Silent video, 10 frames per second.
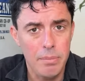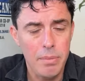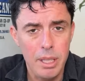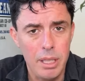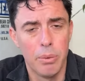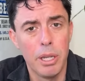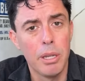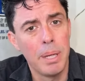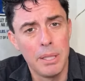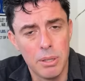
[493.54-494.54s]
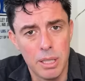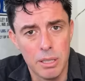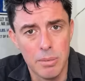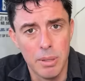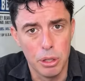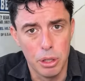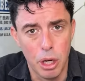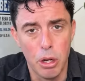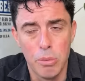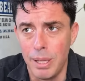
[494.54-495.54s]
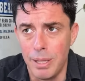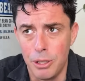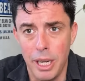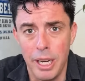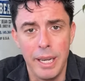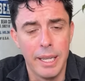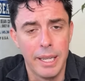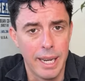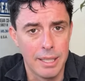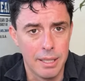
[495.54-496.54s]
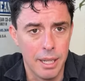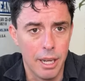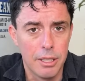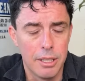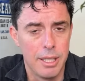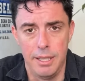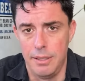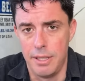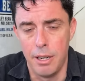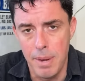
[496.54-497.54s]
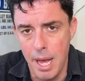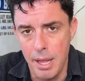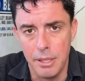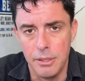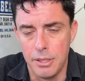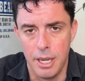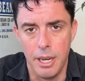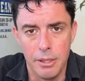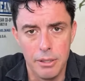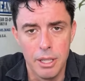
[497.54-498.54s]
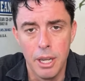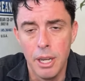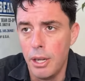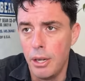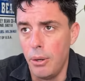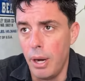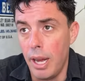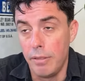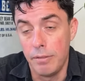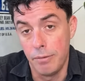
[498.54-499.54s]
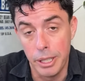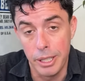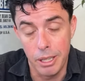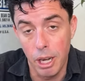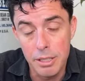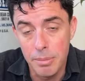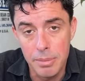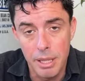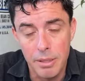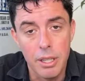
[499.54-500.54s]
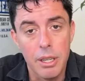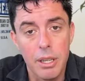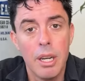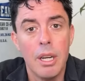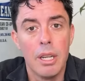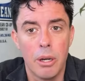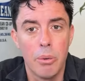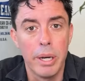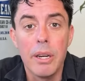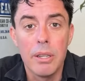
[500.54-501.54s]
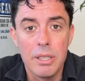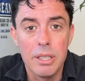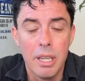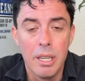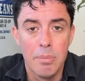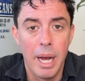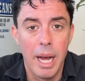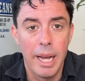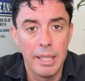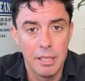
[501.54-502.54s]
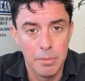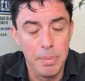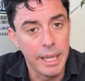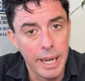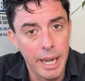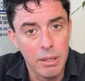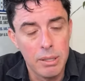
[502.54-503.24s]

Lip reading: the real patriotism that was shown by Liz Cheney and Cassidy Hutchinson and Sarah Matthews and others who have really cost themselves their careers by speaking out.